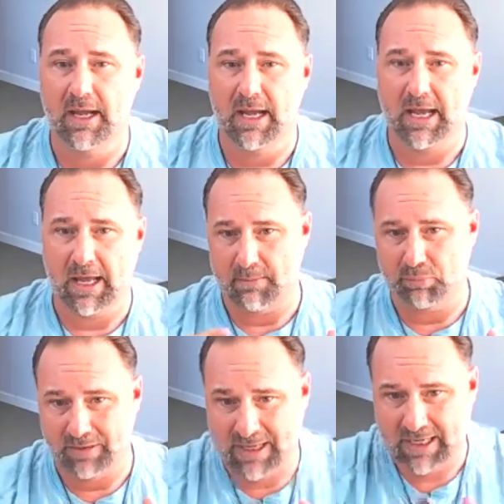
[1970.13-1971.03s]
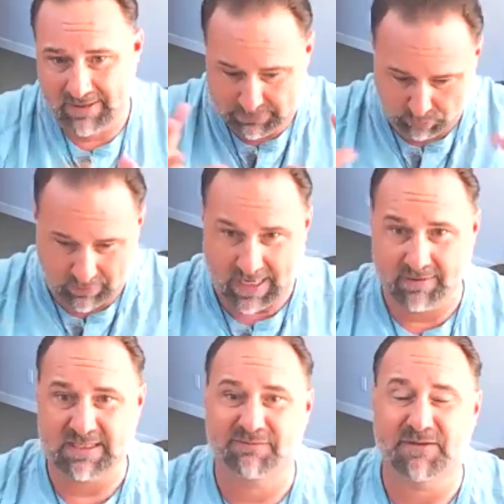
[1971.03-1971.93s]
and that plane, this plane,
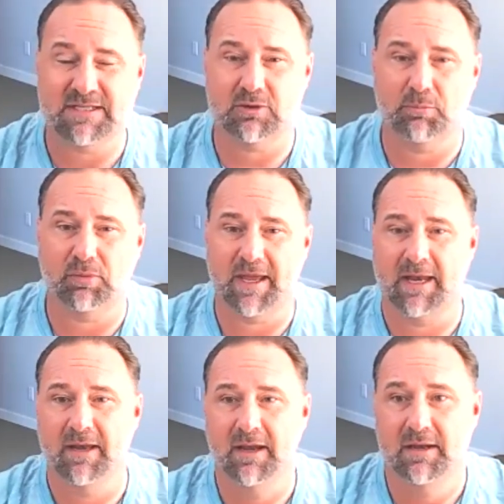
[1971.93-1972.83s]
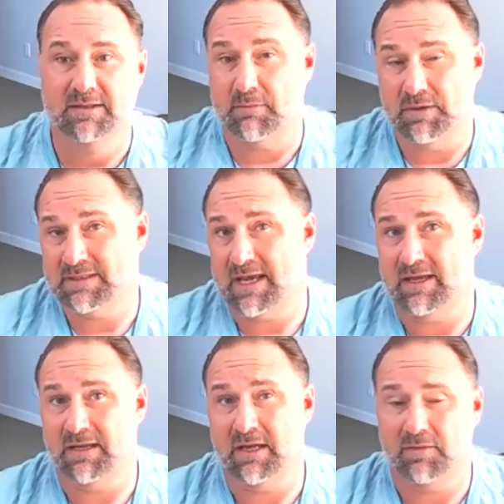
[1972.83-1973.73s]
this physical plane. Some would say,
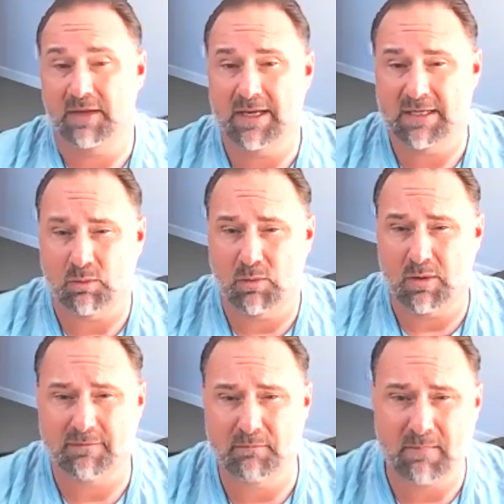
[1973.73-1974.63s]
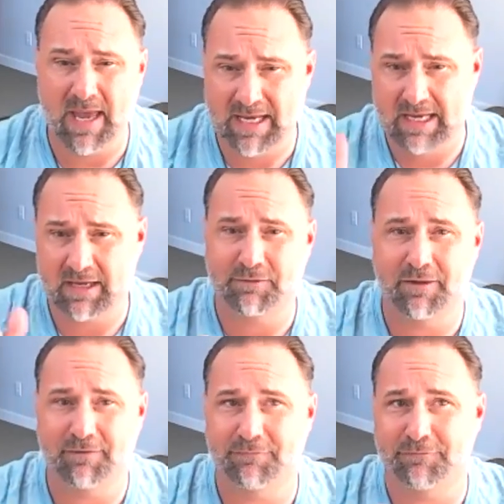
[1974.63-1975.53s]
you know, is one of many. If
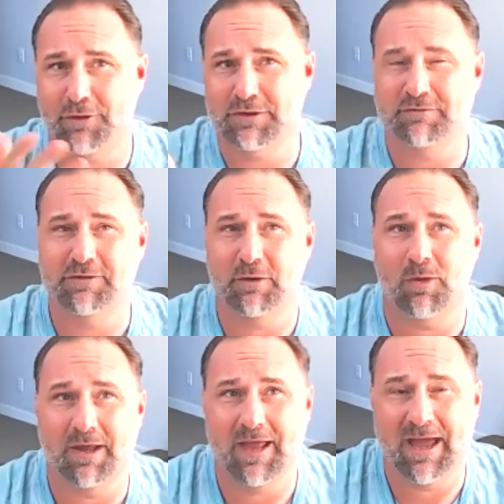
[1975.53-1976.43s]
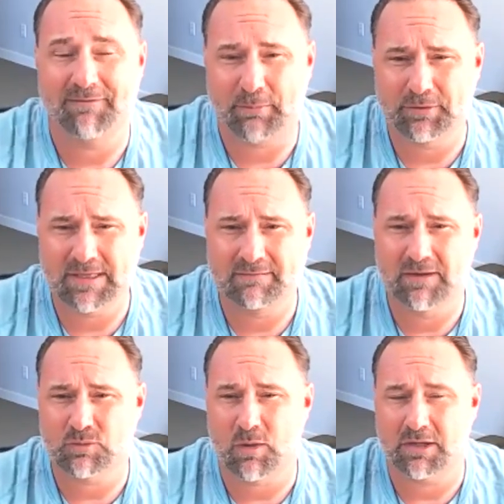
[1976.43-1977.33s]
you, for those of you that, that have Apple TV,
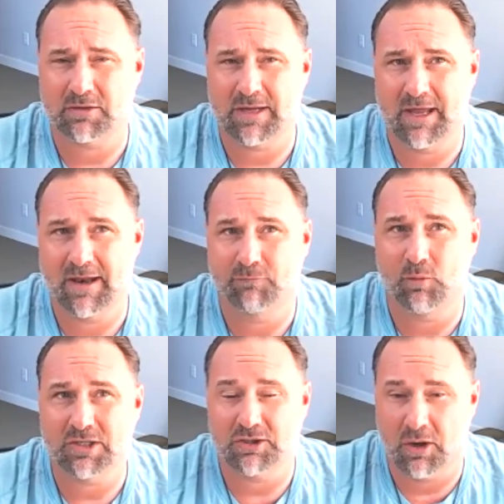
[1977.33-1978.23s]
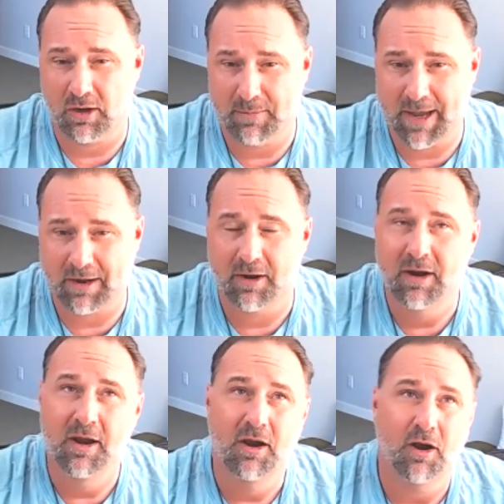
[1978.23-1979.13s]
it's watched that have watched Dark Matter
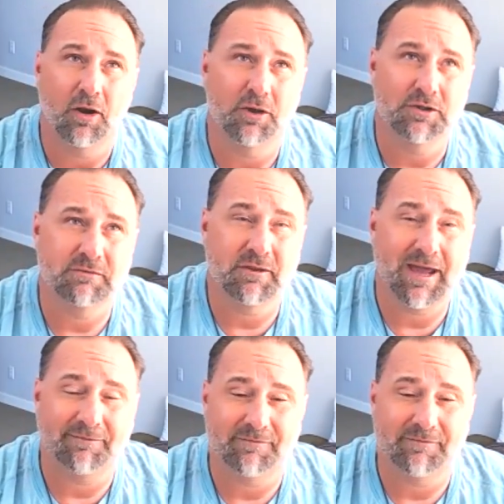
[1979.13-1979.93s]
or those of you that have